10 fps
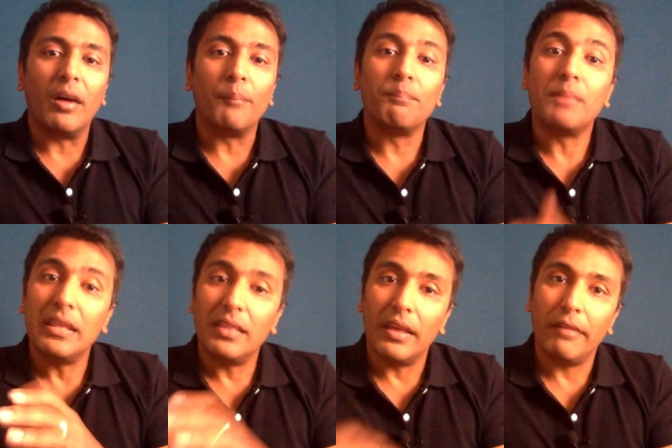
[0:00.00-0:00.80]
Be
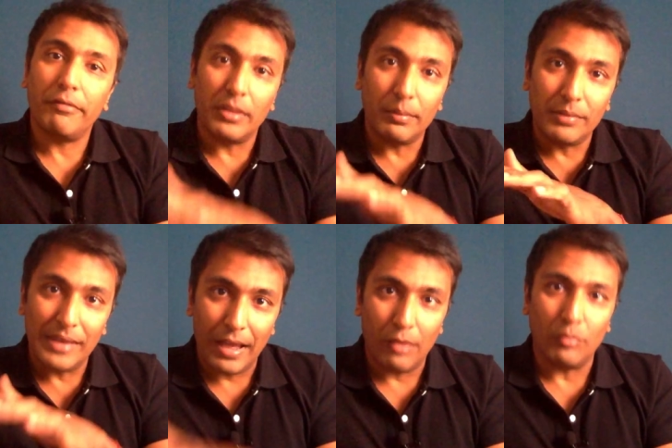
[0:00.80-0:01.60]
there for them
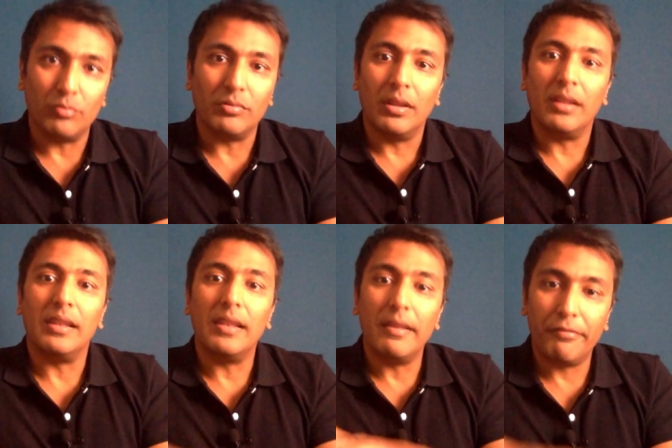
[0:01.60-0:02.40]
now.
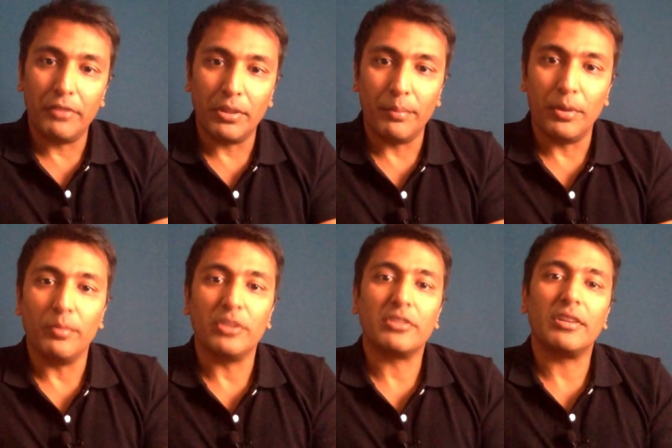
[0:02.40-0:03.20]
Live for the moment.